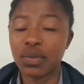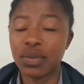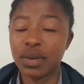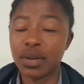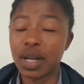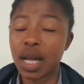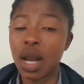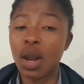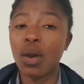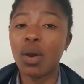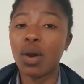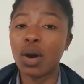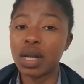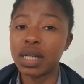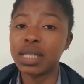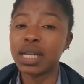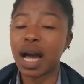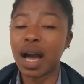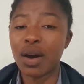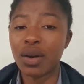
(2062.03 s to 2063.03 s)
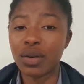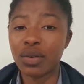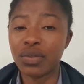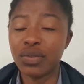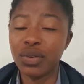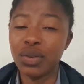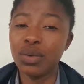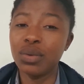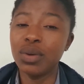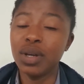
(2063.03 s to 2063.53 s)
a lot out
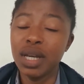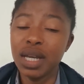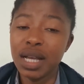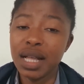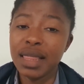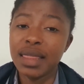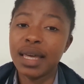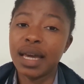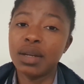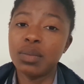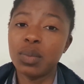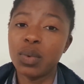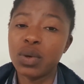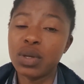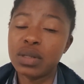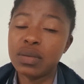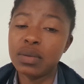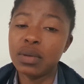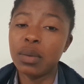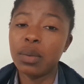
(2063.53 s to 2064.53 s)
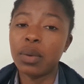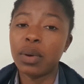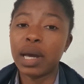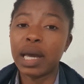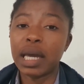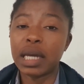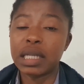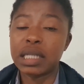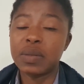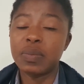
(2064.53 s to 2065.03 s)
of you than most people
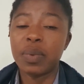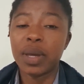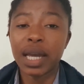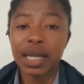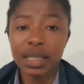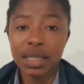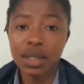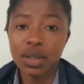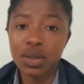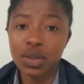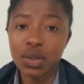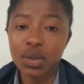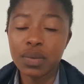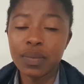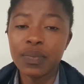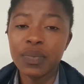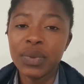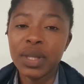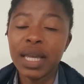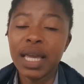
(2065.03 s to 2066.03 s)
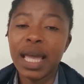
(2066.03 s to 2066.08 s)
expect it to.